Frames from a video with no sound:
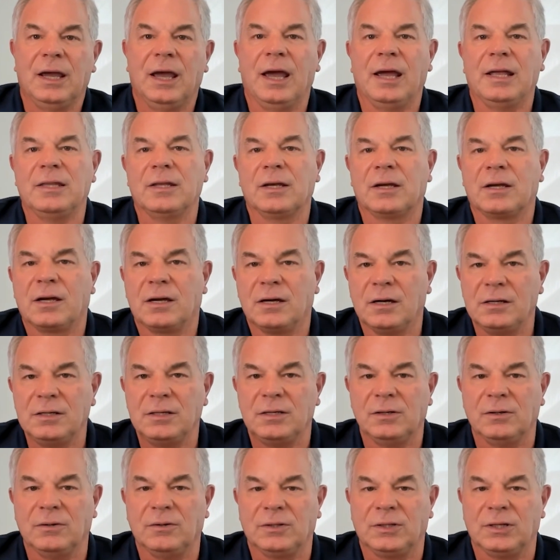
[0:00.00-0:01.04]
And the good
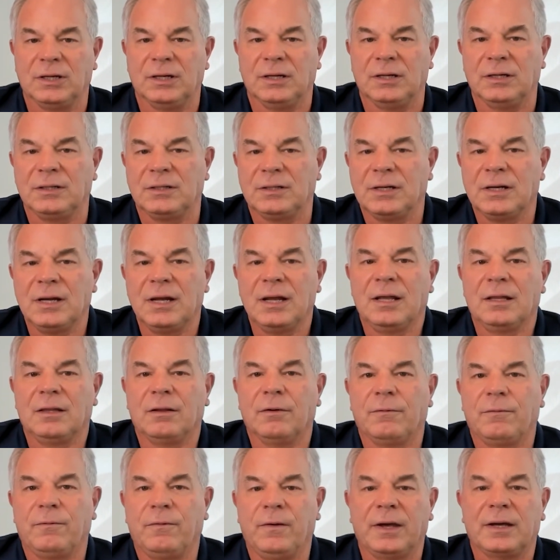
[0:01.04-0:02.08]
news is the
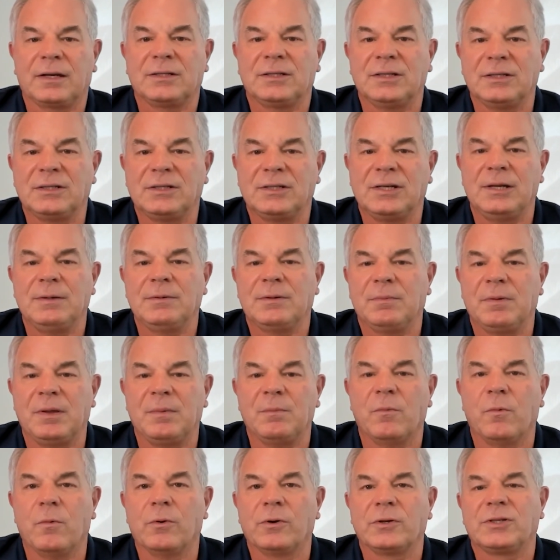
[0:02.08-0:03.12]
effects seem to be
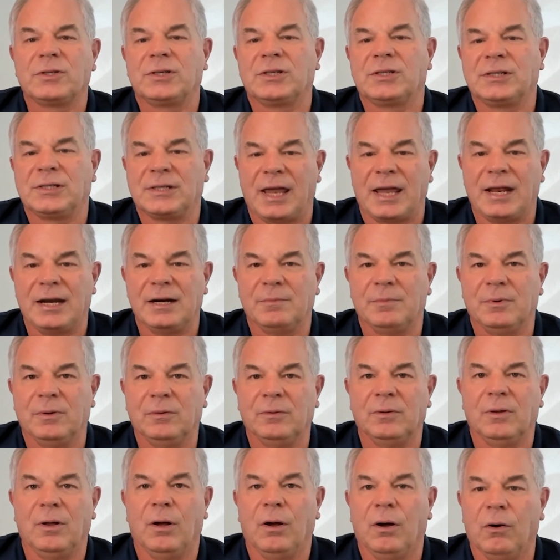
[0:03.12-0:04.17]
more
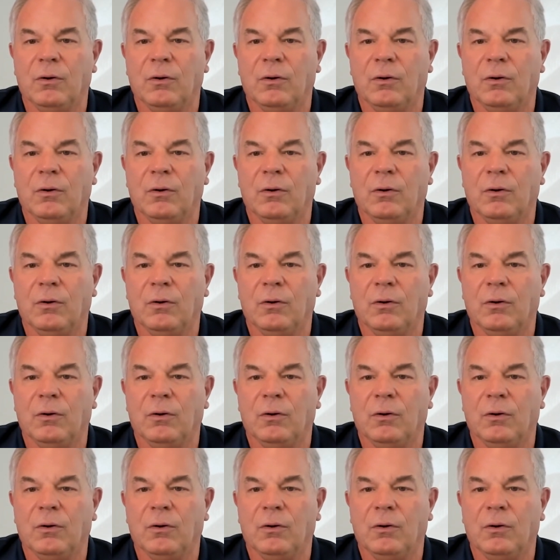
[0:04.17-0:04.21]
sustainable